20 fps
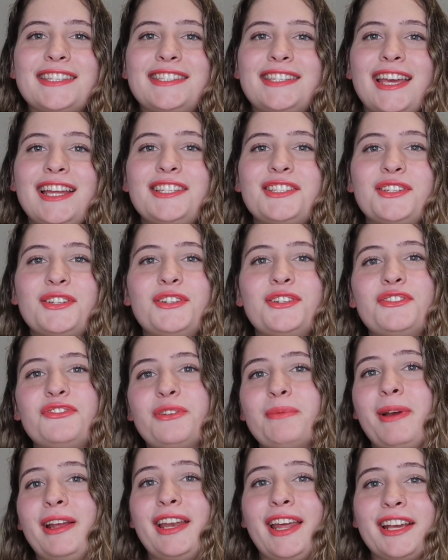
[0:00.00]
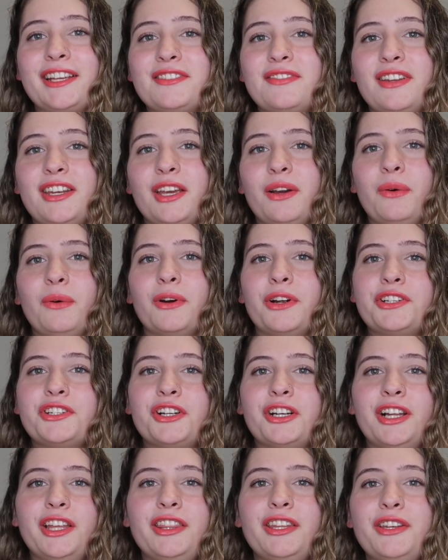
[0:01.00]
stay tuned for my next video or
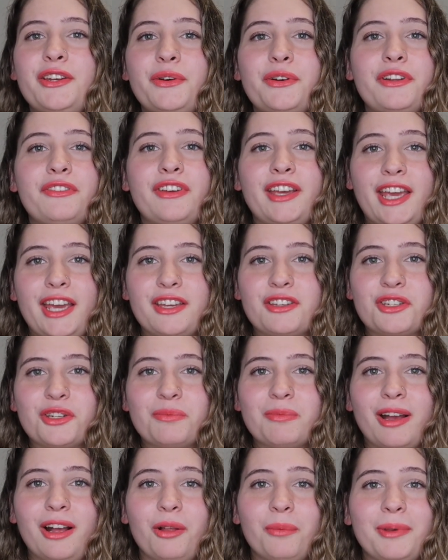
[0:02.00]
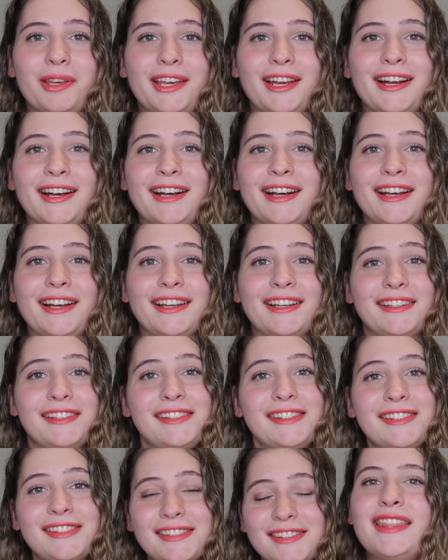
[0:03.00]
turn on the notification bell
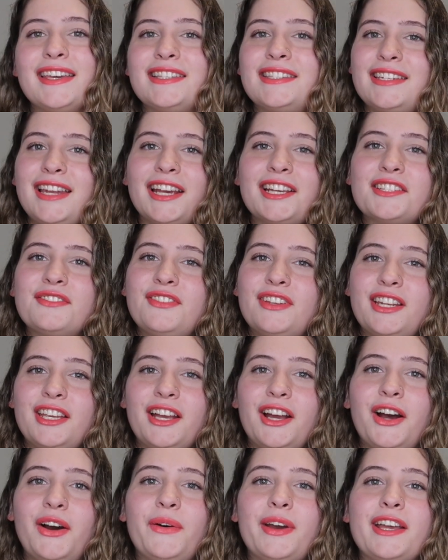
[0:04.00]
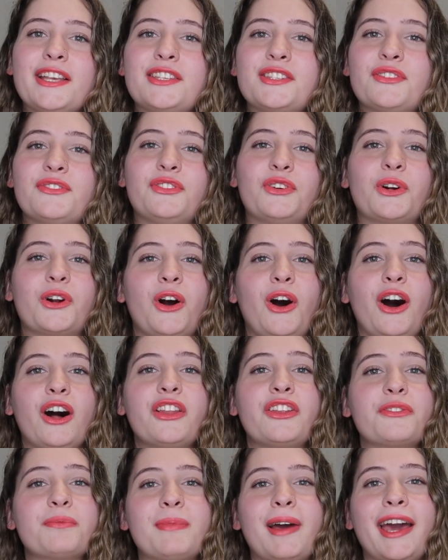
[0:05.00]
because this next video is for
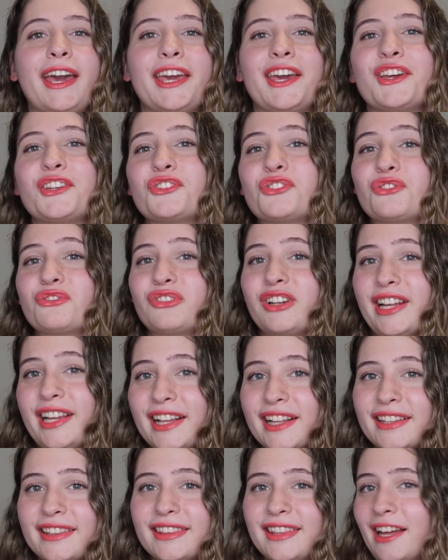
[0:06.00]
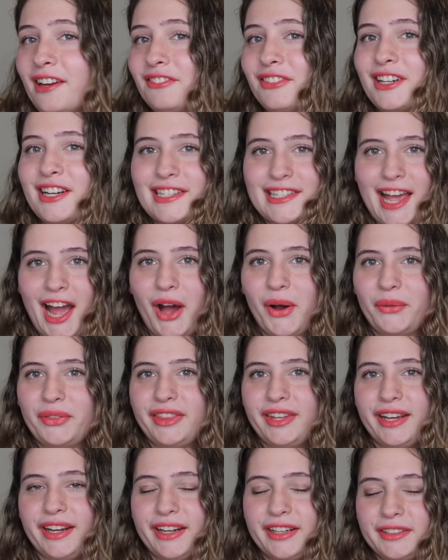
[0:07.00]
all of my drink lovers out
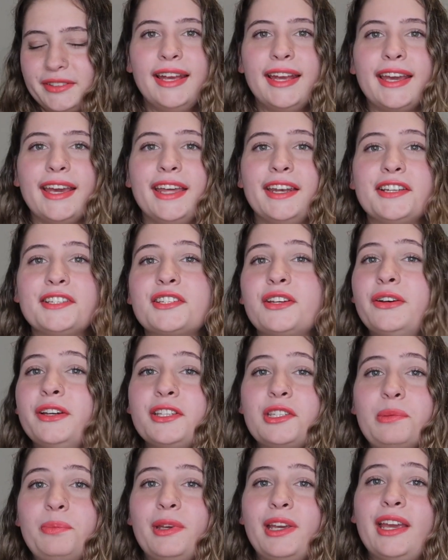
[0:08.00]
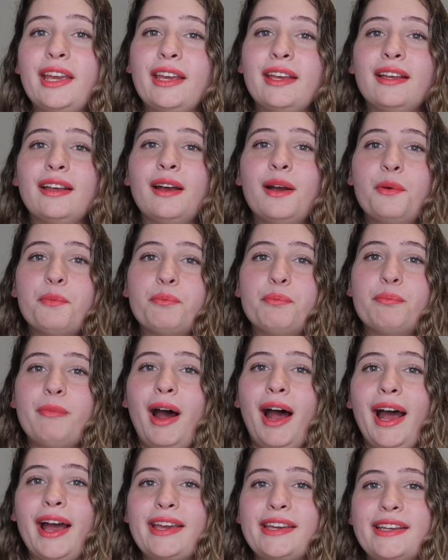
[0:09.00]
there. It is going to be
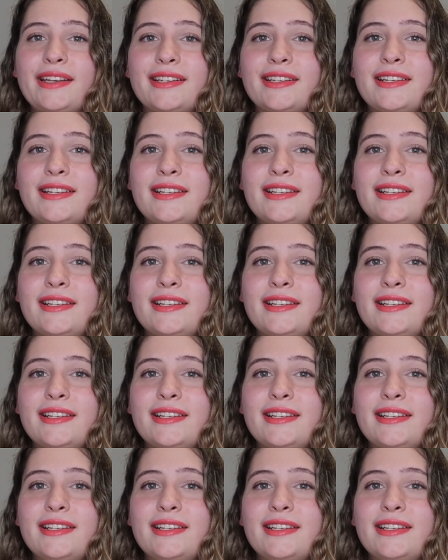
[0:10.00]
my